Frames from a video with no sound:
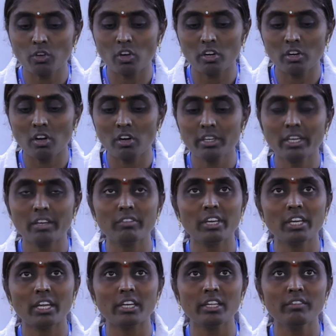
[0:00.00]
you are not
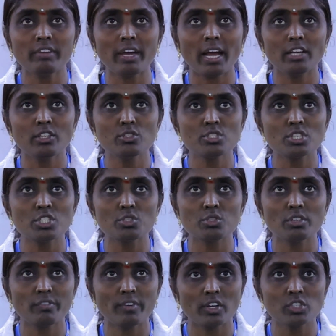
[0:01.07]
giving any values into
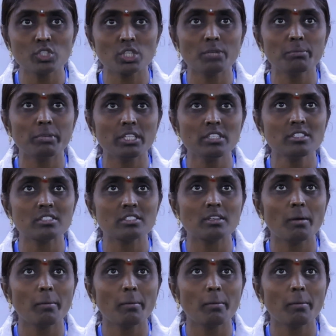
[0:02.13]
the function, means